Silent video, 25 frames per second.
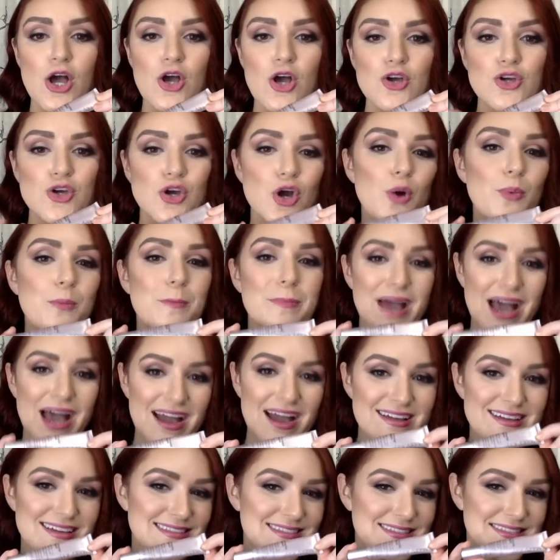go
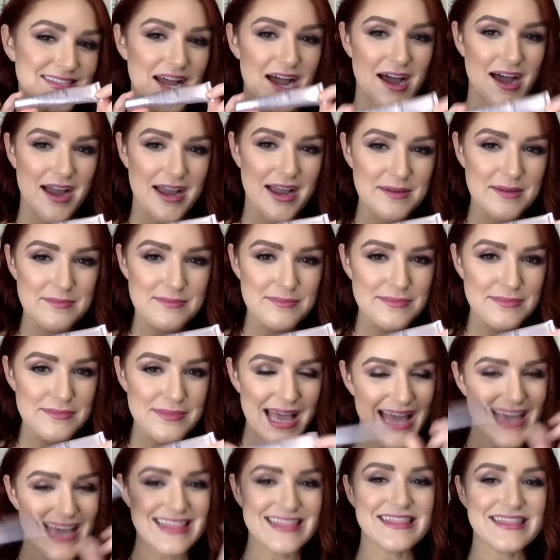back in time
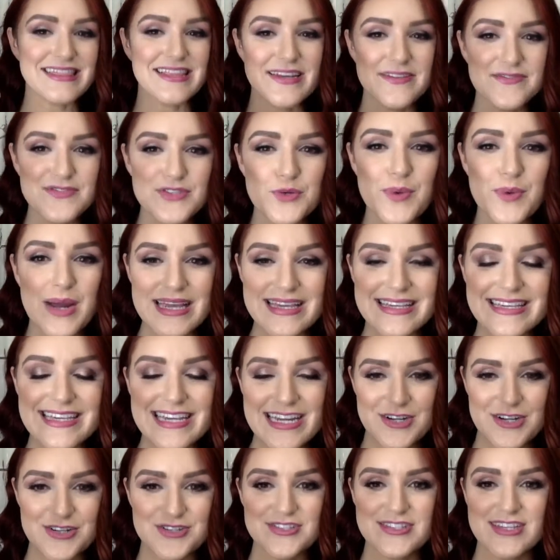and lift away
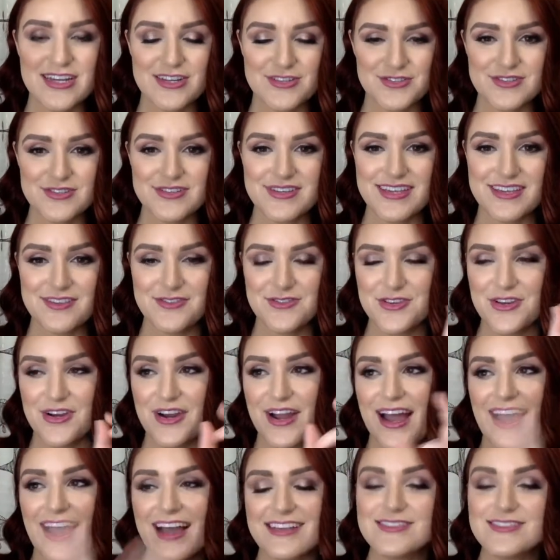years underneath your
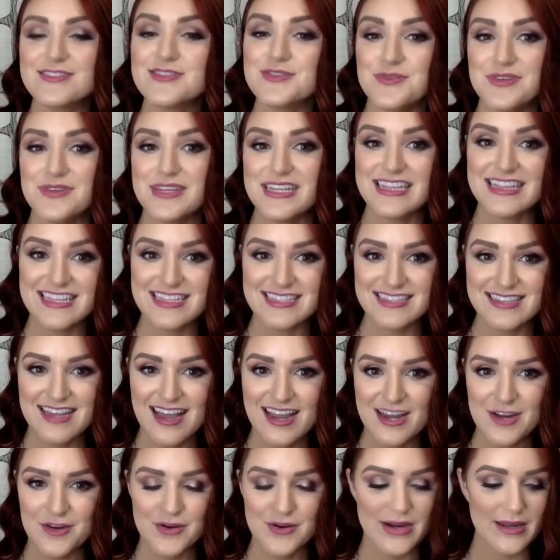eyes, you need this
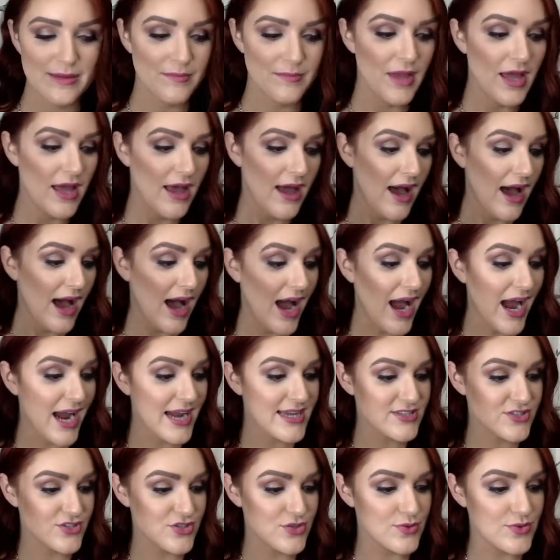eye cream. I
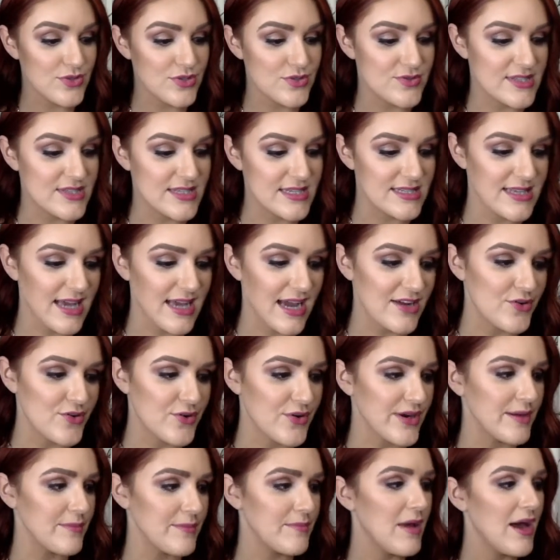do use this eye
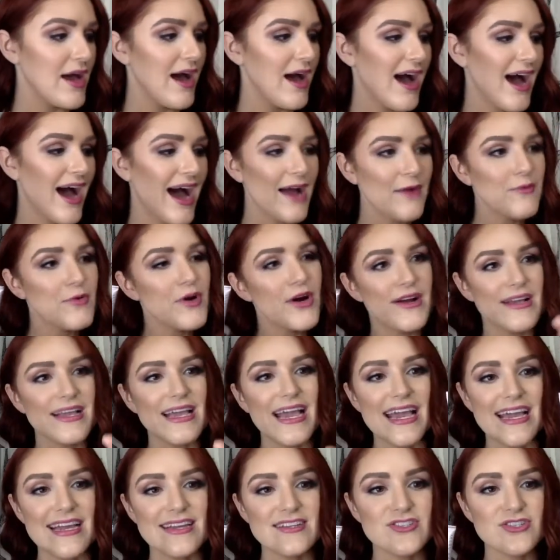cream. I will
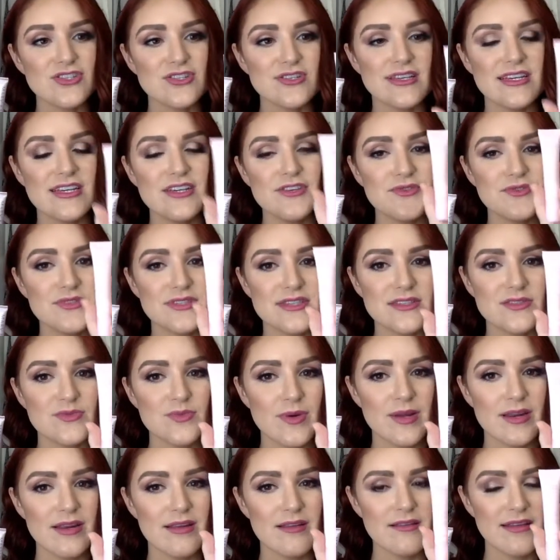occasionally use this
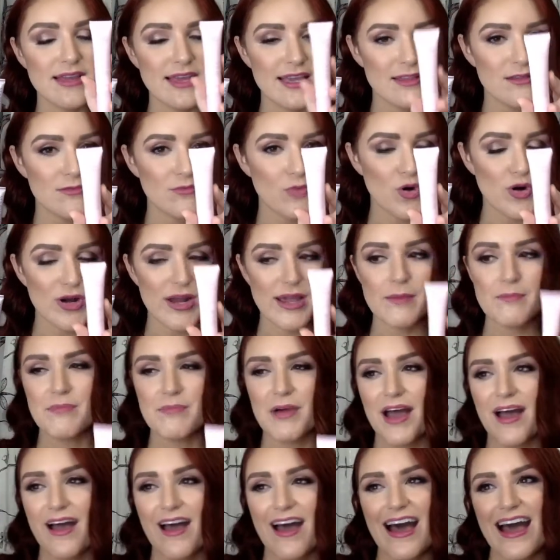one in the morning,
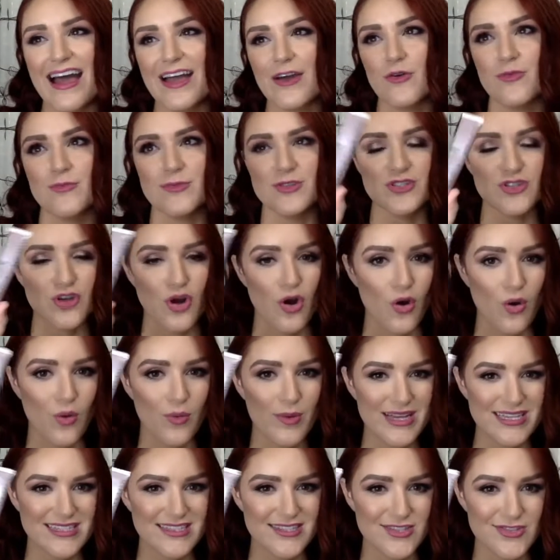but I almost
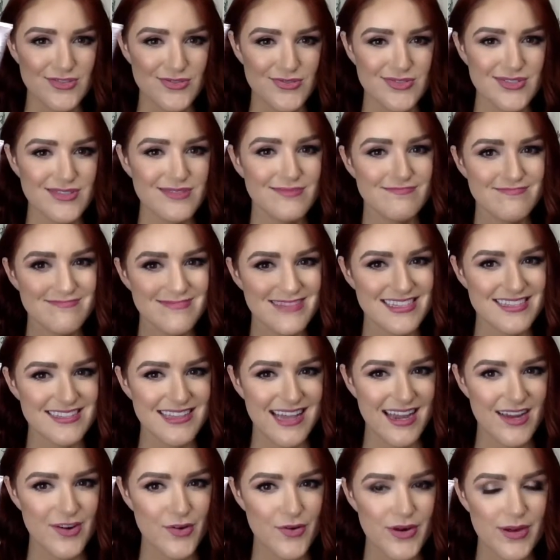always use this
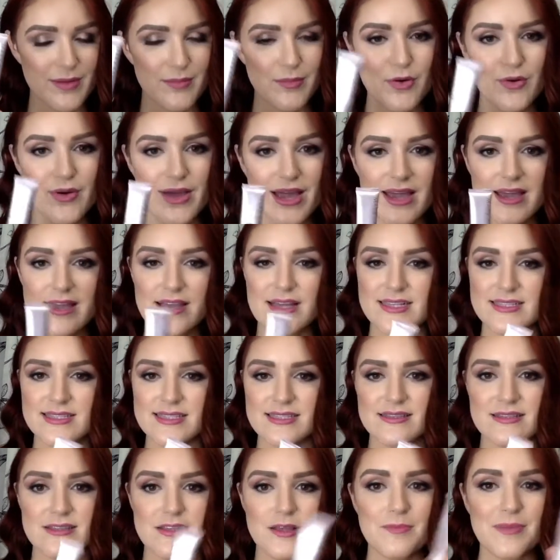eye cream, okay?
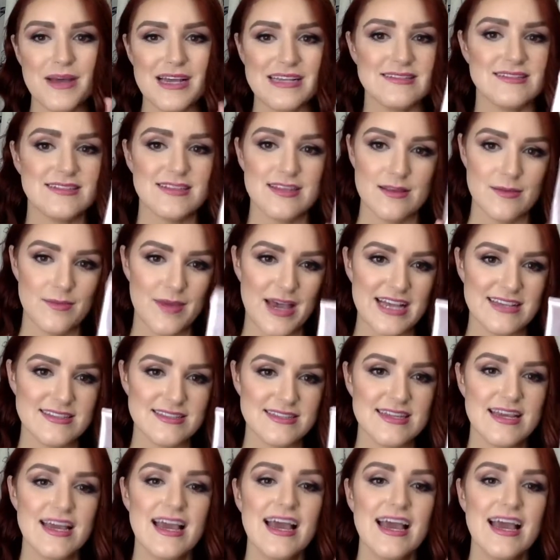It's the best of the best.